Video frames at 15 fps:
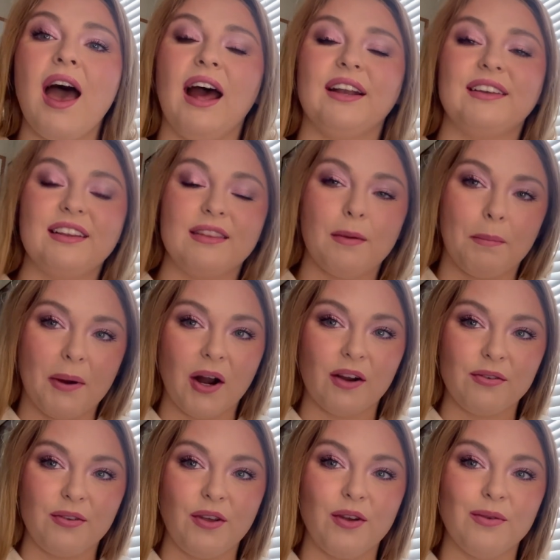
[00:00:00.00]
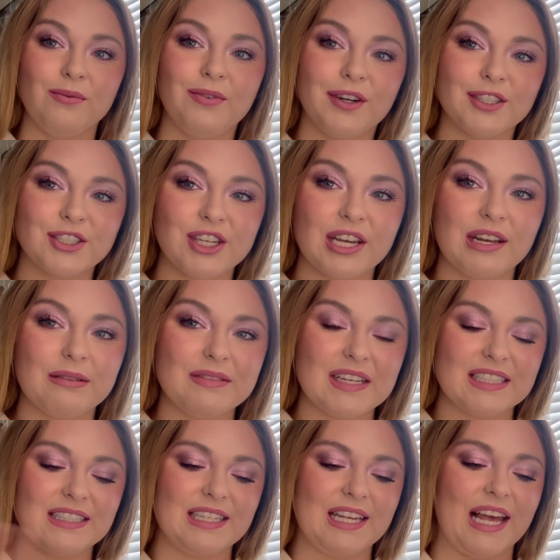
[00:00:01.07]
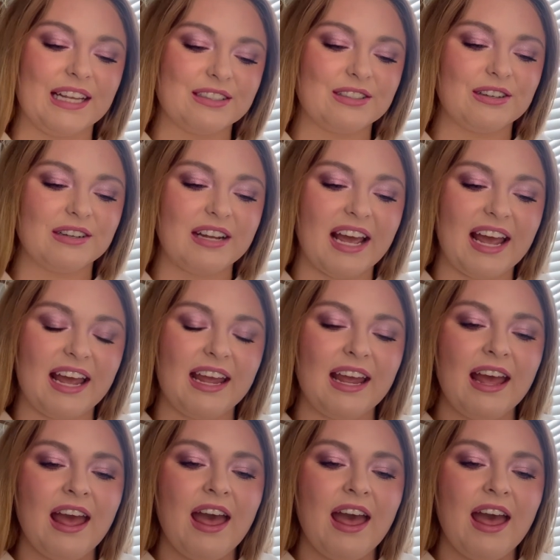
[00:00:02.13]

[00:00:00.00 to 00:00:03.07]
I did the perfume version of this yesterday